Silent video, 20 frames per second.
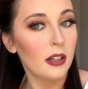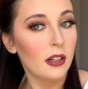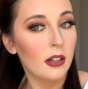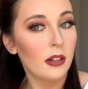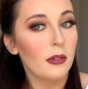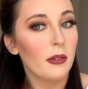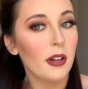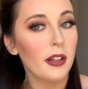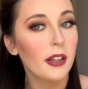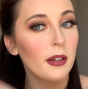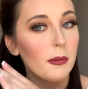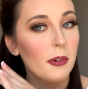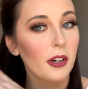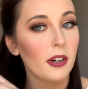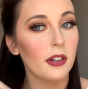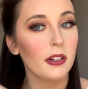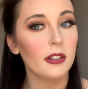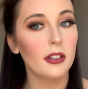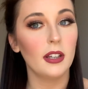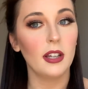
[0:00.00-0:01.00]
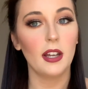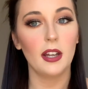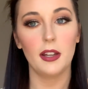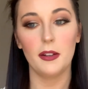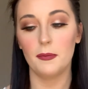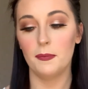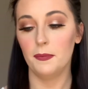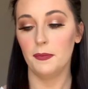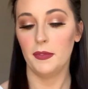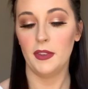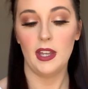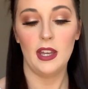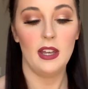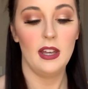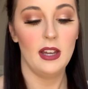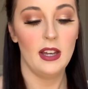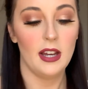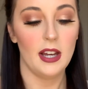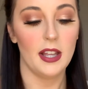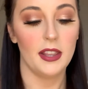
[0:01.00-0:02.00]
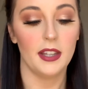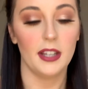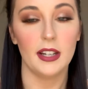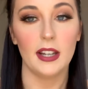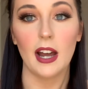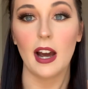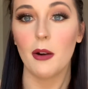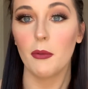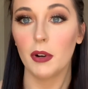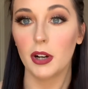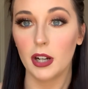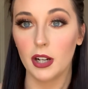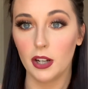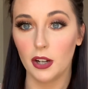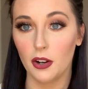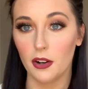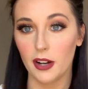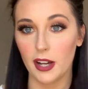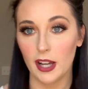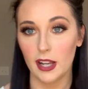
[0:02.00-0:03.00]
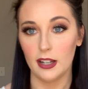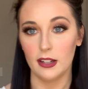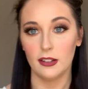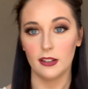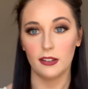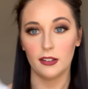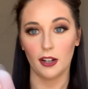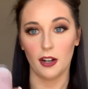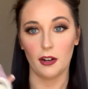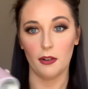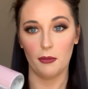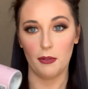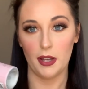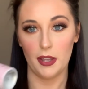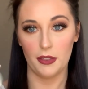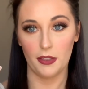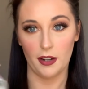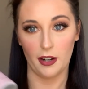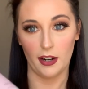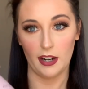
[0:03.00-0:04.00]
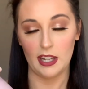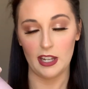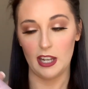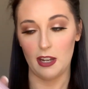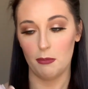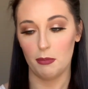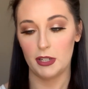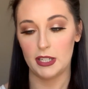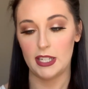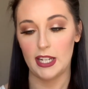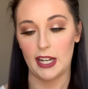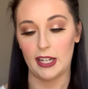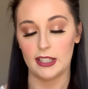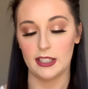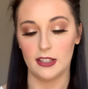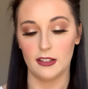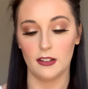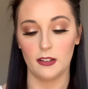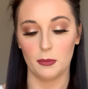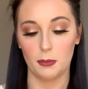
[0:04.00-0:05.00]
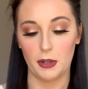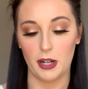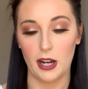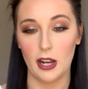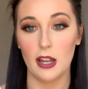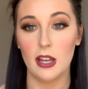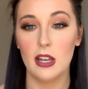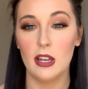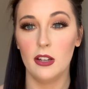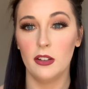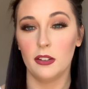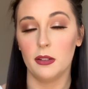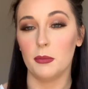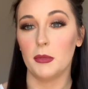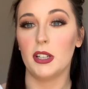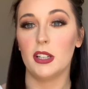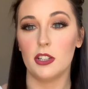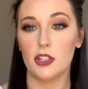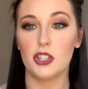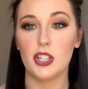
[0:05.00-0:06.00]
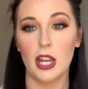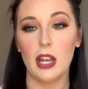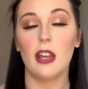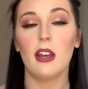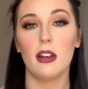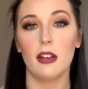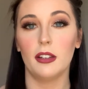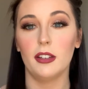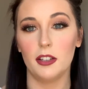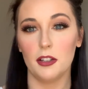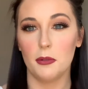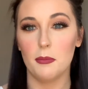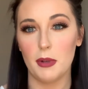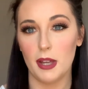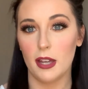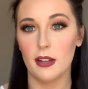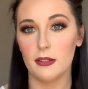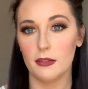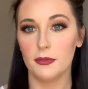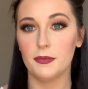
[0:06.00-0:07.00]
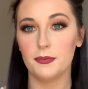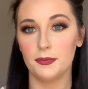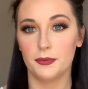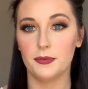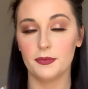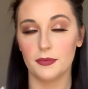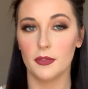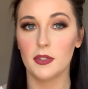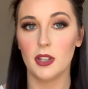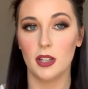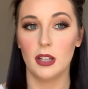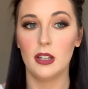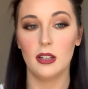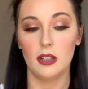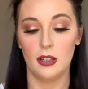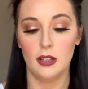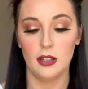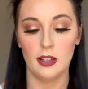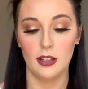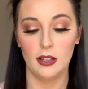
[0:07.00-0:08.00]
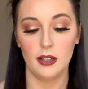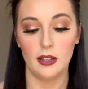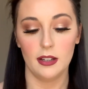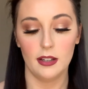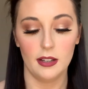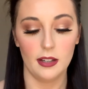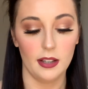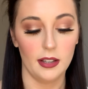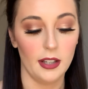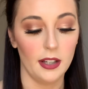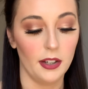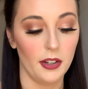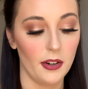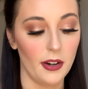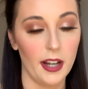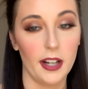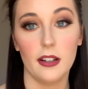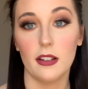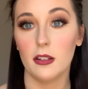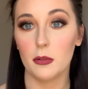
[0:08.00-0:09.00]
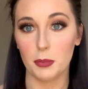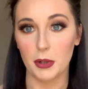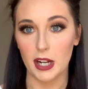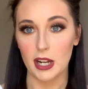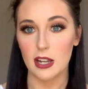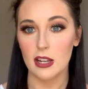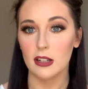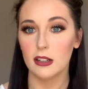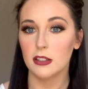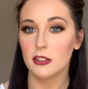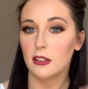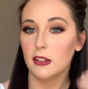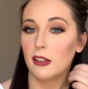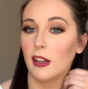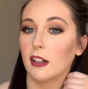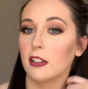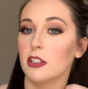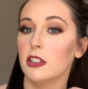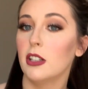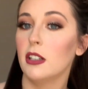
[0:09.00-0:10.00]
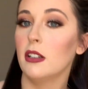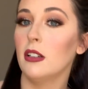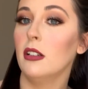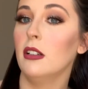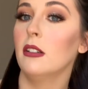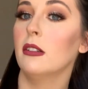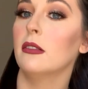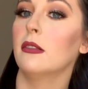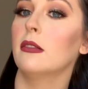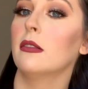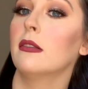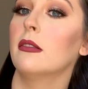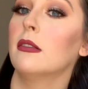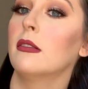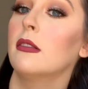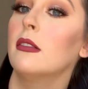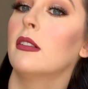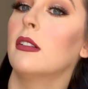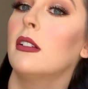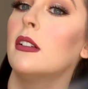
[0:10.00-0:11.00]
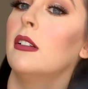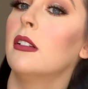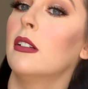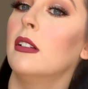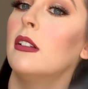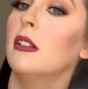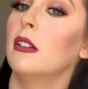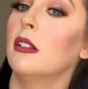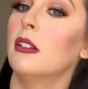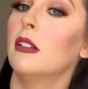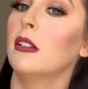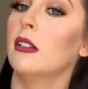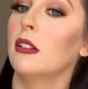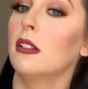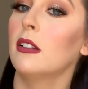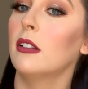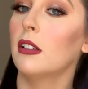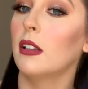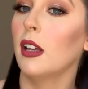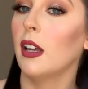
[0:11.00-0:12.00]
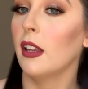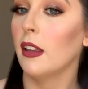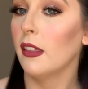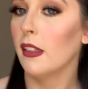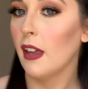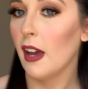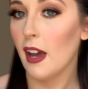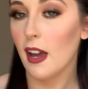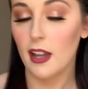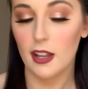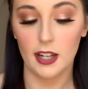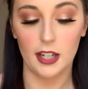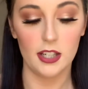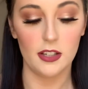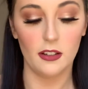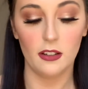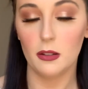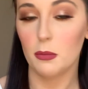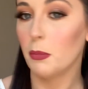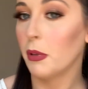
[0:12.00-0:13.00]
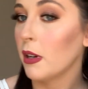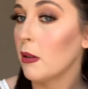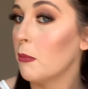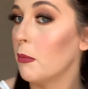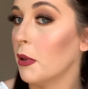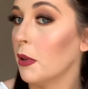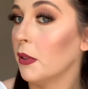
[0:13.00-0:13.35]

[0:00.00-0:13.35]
while I'm curling it. And then now we're gonna go ahead and start with our heat protectant spray. So I'm gonna shake it a little bit and then go ahead and spray each section like that. And I just spray both